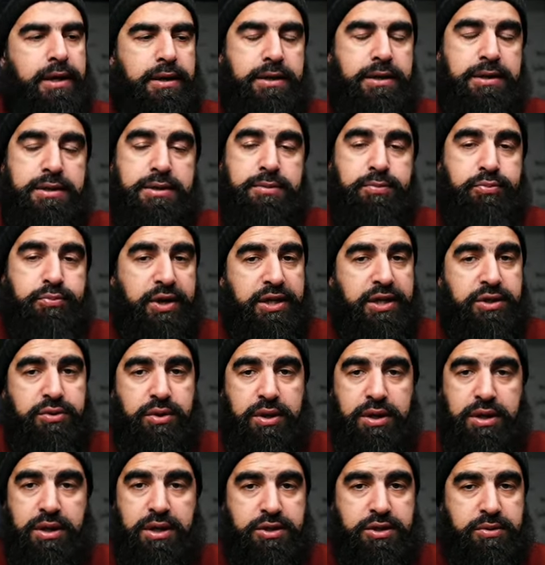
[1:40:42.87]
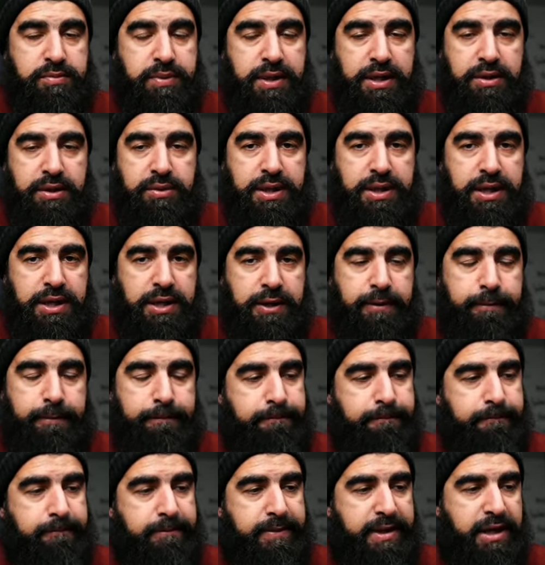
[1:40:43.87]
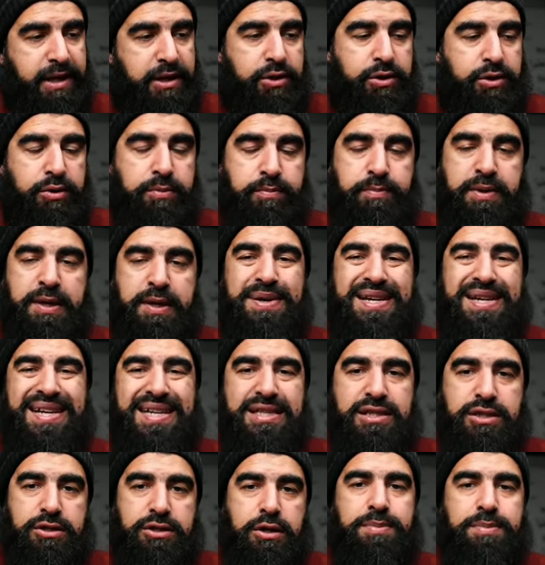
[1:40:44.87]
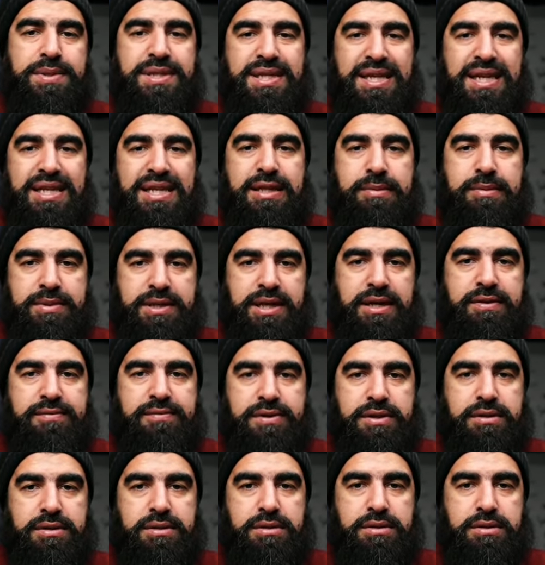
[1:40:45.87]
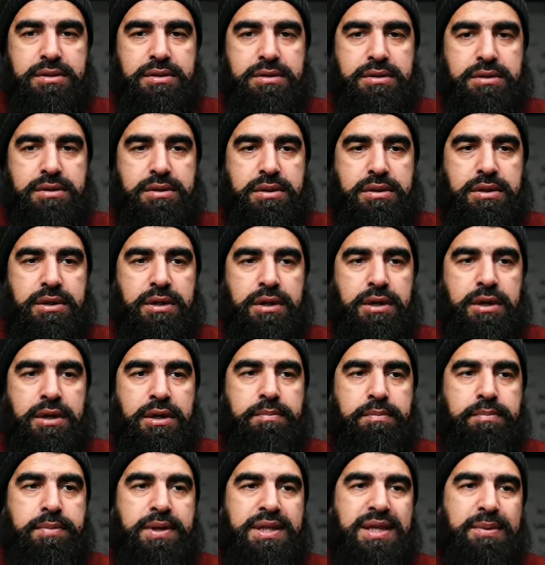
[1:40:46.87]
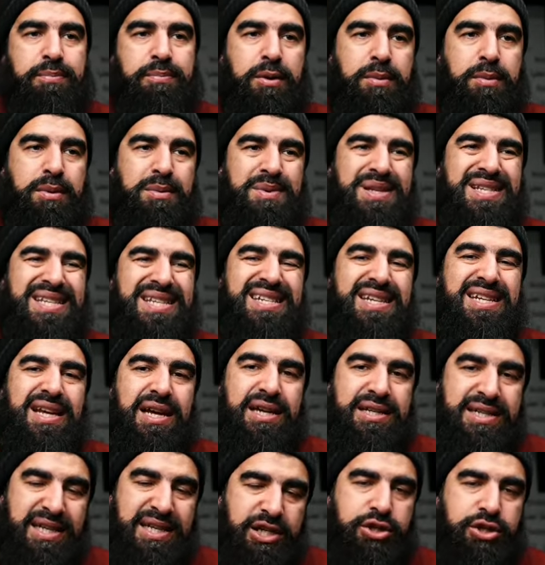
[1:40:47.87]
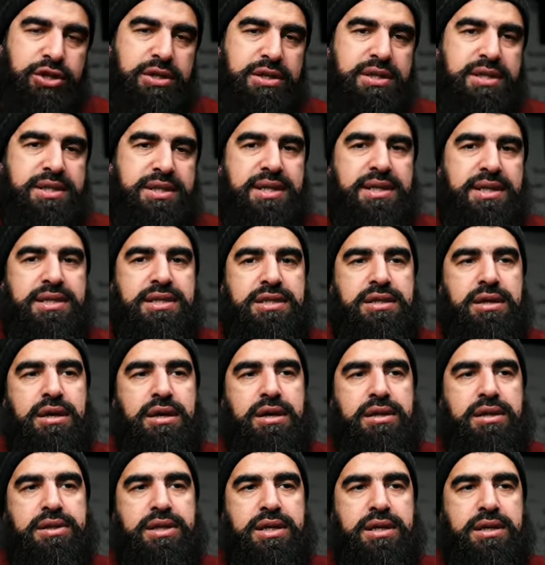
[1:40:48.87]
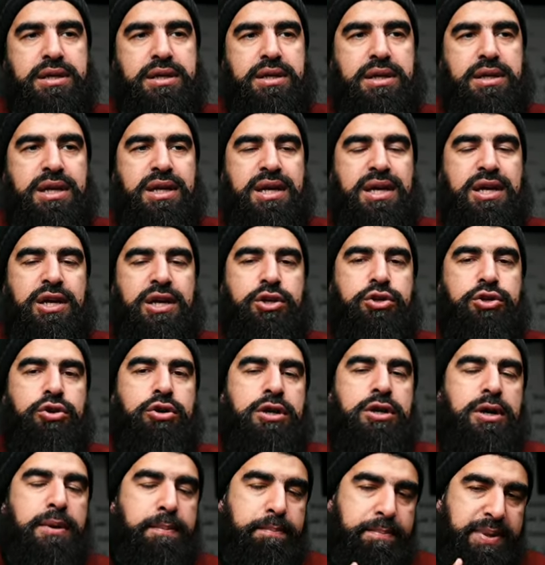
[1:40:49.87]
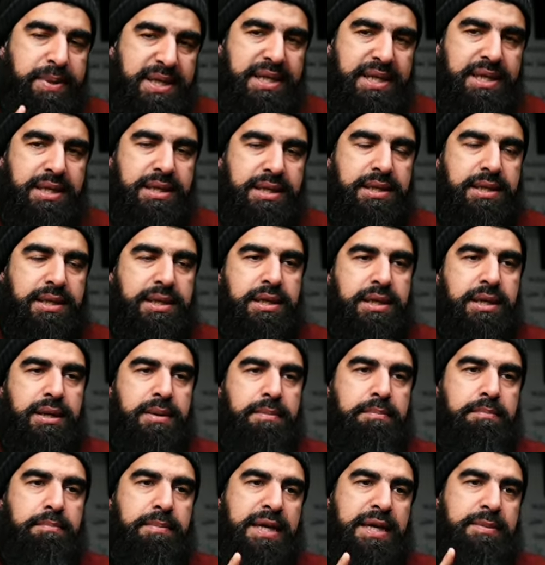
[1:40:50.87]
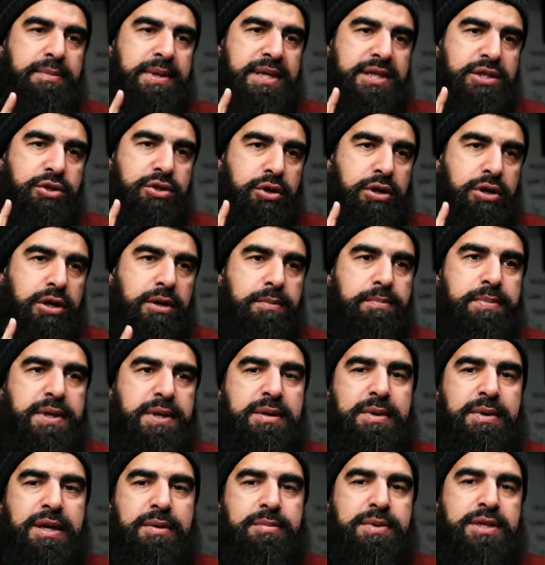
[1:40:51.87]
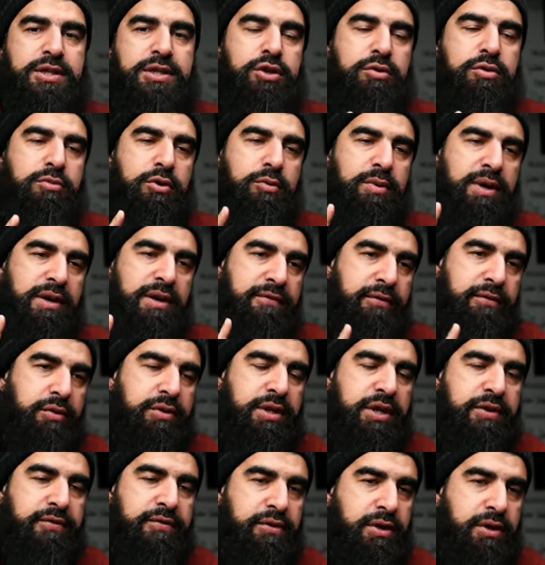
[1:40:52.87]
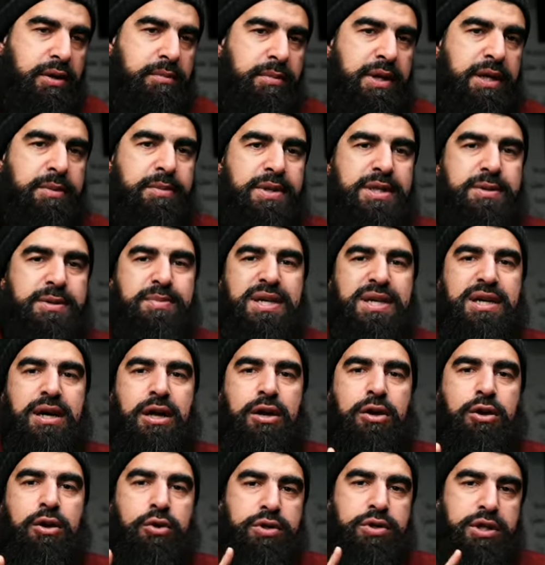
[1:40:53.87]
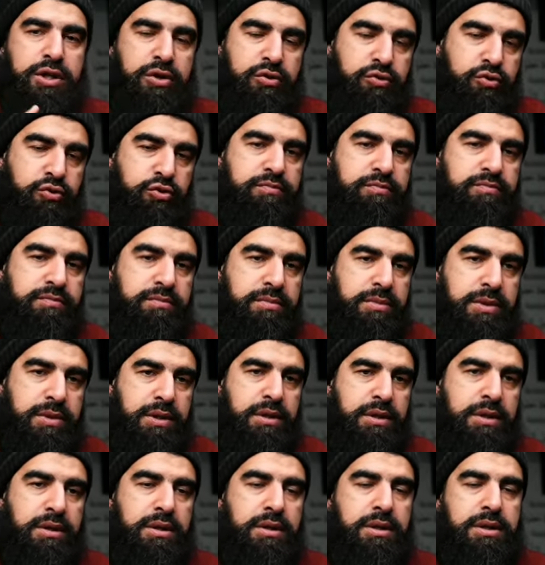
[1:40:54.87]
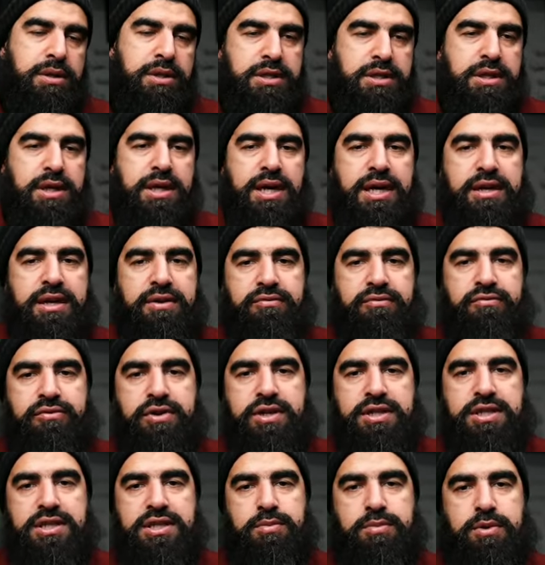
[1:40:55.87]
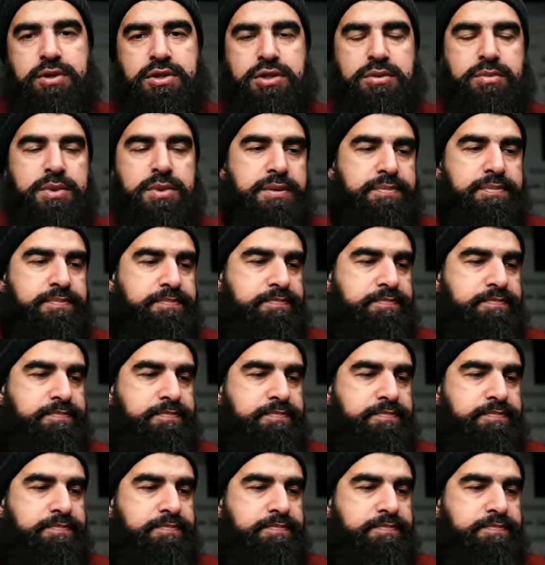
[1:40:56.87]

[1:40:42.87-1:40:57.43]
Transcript: Let's pray to Allah subhanahu wa ta'ala. People can stop sinning themselves. But the problem is that the addiction to sins is the hard thing. Your company, maybe it's your company, maybe it's your mobile phone that you've got, maybe it's being alone in a room. These are kind of reasons possibly.